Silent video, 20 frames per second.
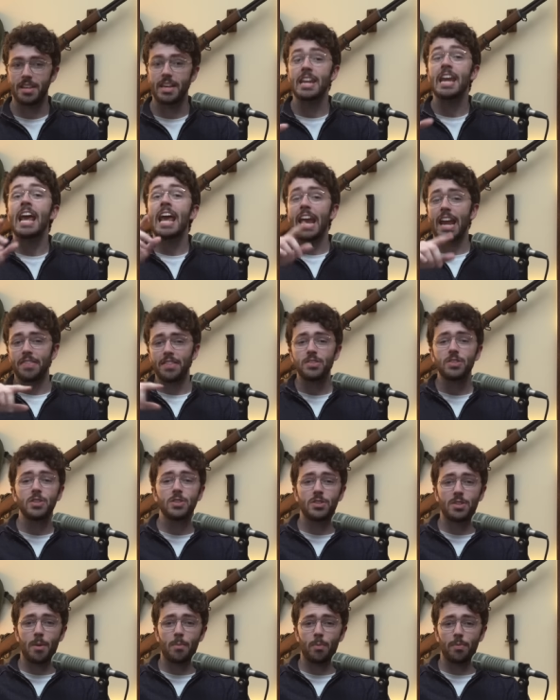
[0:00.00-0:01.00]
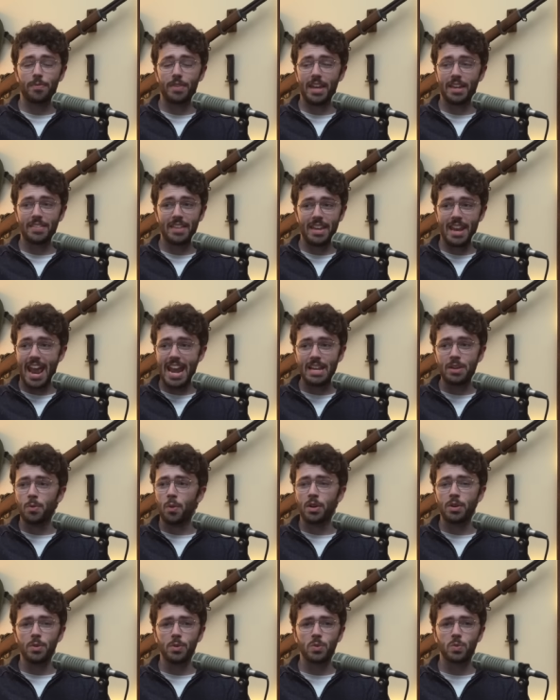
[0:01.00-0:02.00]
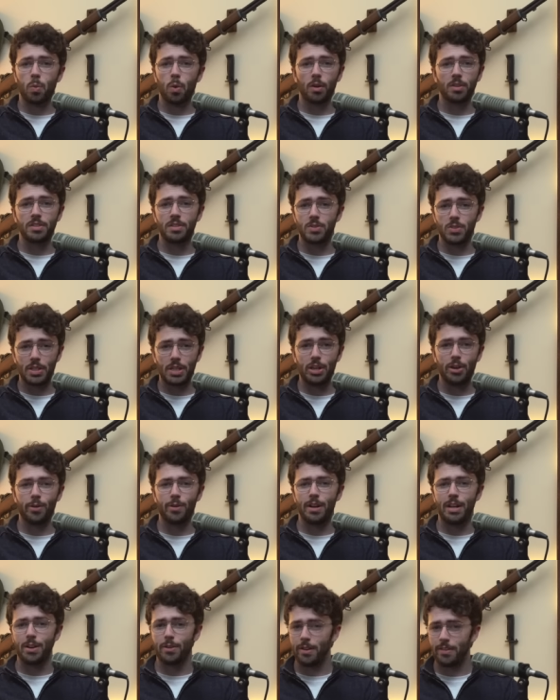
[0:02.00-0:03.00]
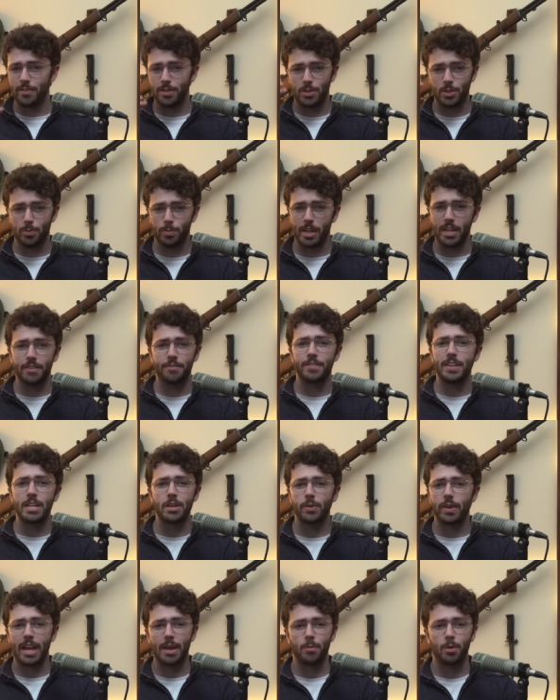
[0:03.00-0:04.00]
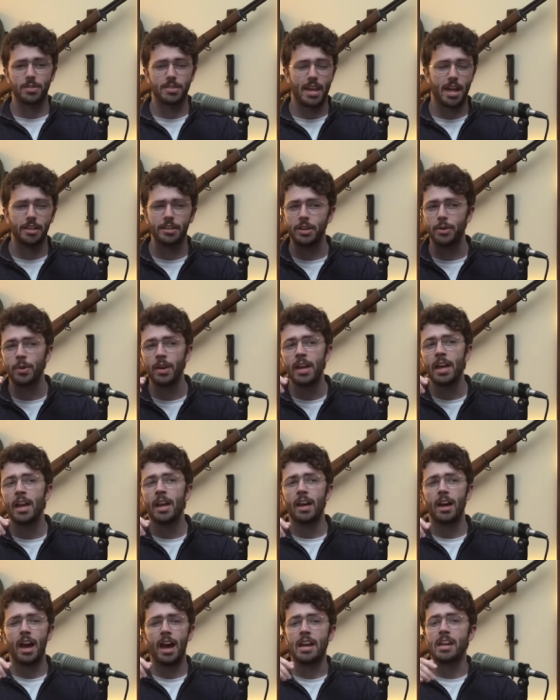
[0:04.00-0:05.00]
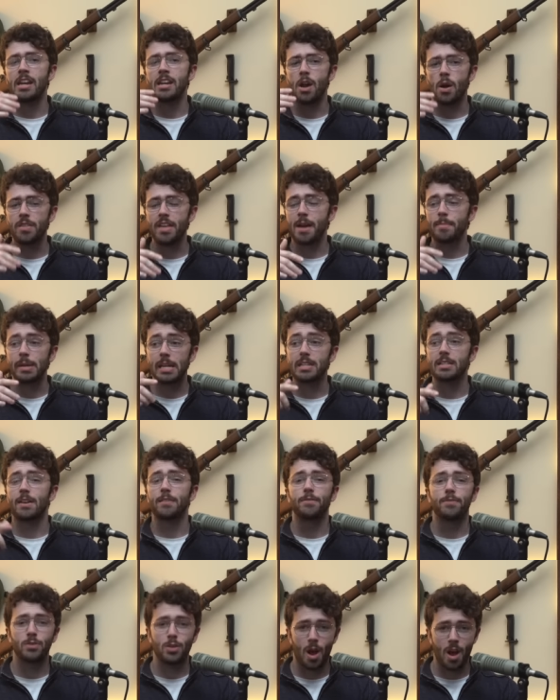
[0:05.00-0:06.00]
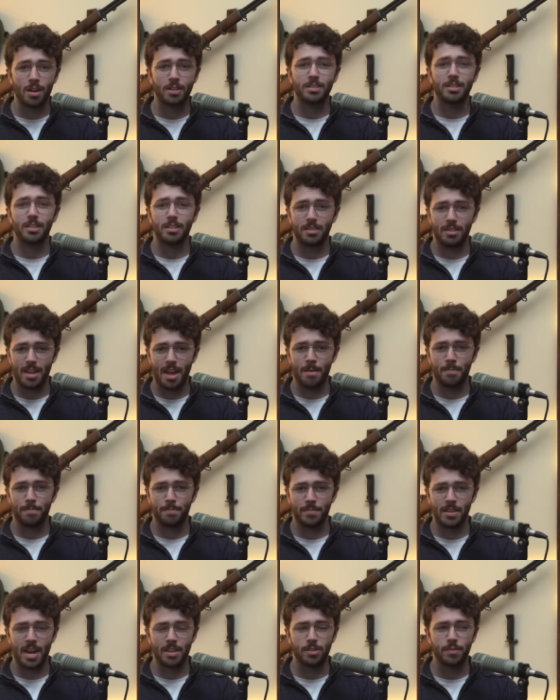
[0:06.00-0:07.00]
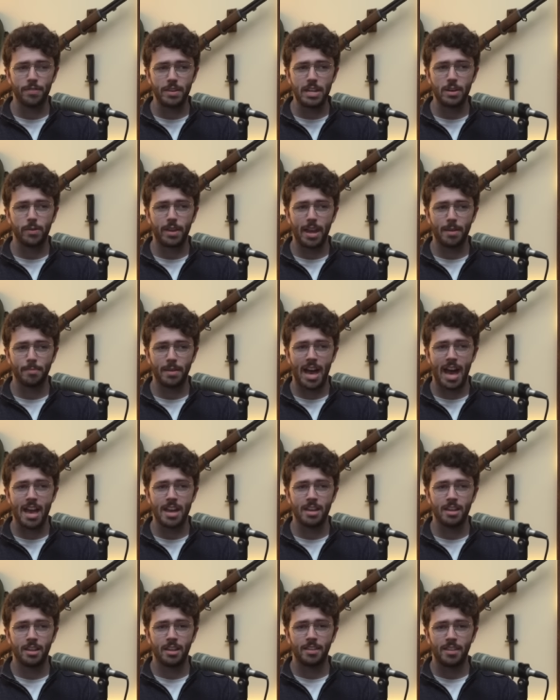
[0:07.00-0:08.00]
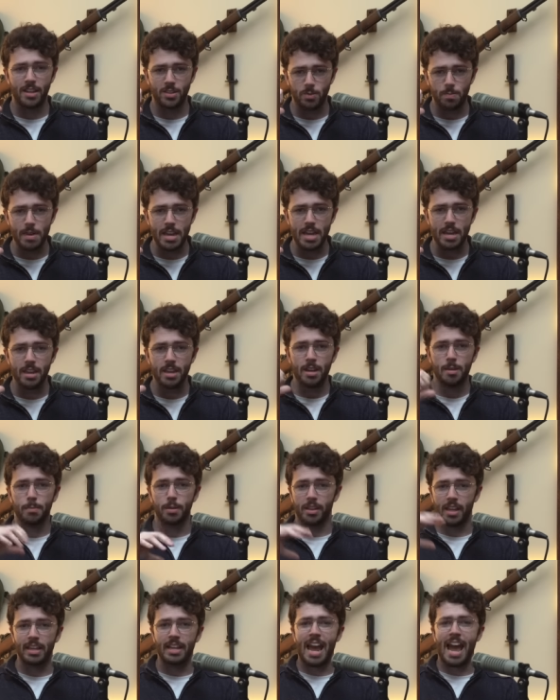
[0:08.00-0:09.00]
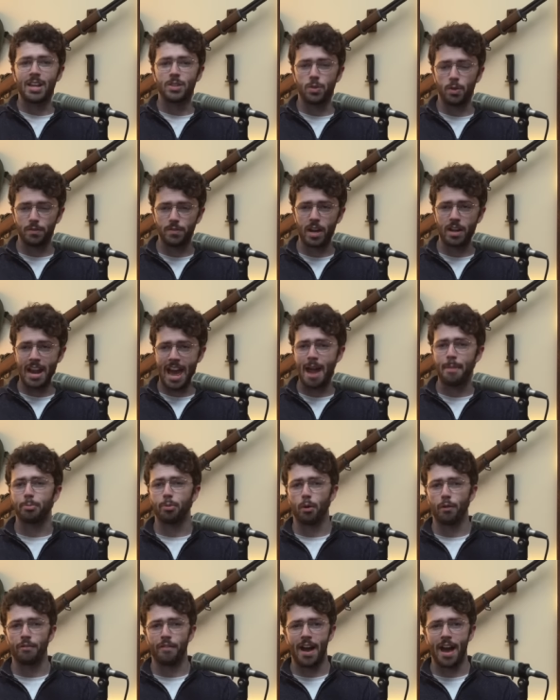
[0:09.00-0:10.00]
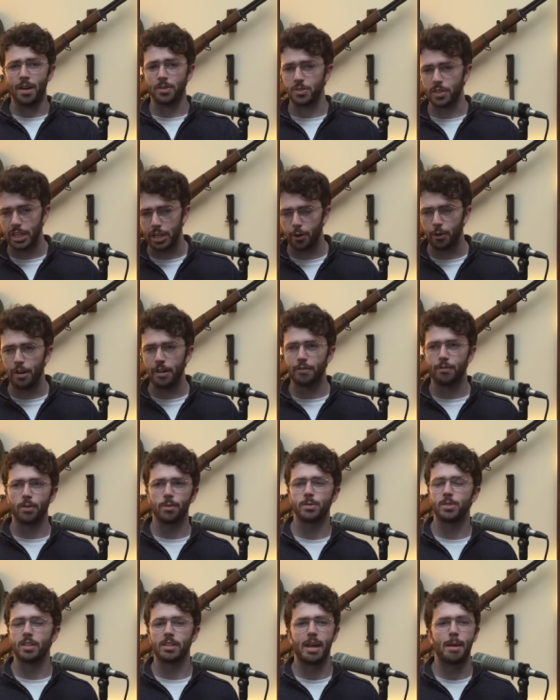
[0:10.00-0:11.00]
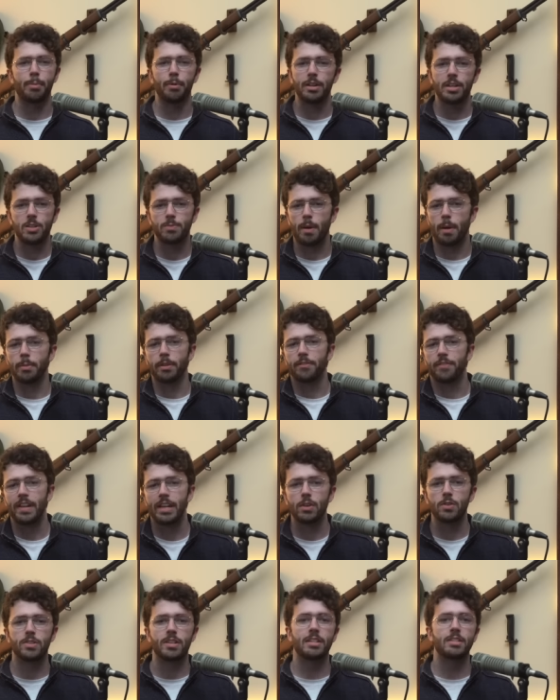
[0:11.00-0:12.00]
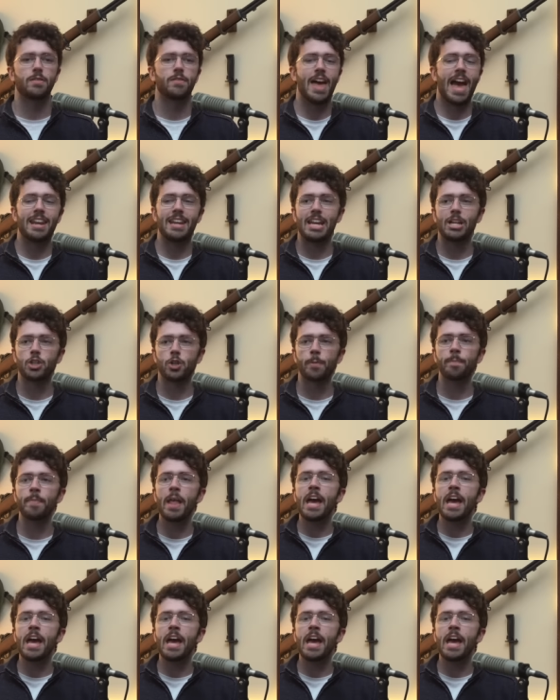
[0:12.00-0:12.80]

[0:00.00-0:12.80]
that, and this is something that anyone who's worked in security or even just played a video game will tell you, uh, and I know that because I've talked to them, not the video game guy, that's me, but like guys who have done high profile security for celebrities, public figures, things of that nature.